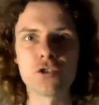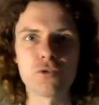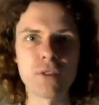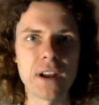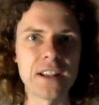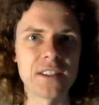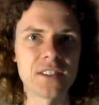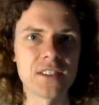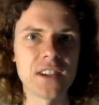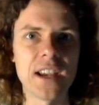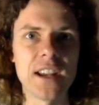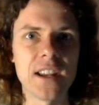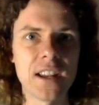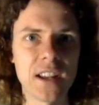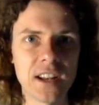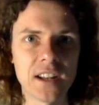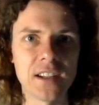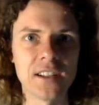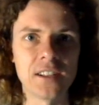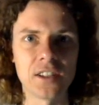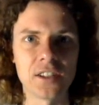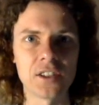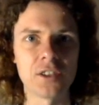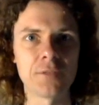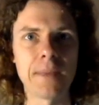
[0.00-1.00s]
translated it
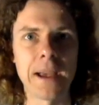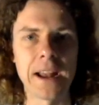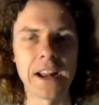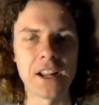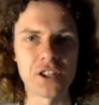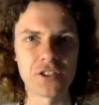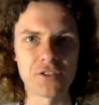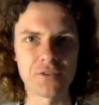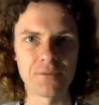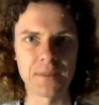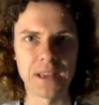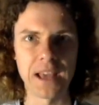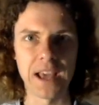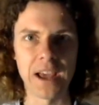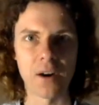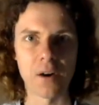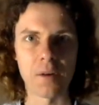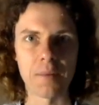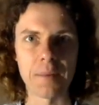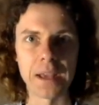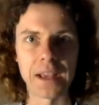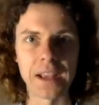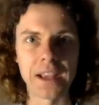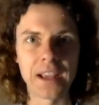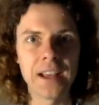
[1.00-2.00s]
into Spanish from the
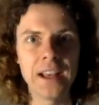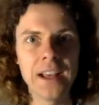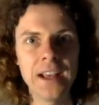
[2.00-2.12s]
Arabic.